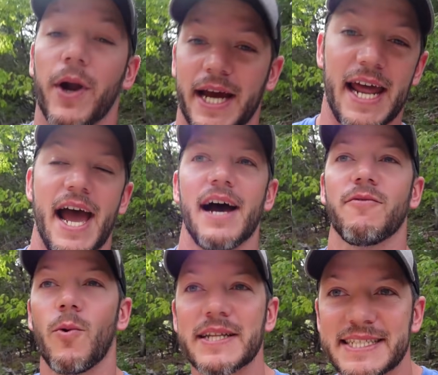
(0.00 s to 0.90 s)
We're gonna
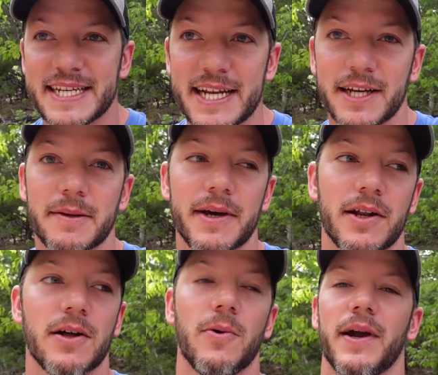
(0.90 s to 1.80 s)
have one sink on the middle,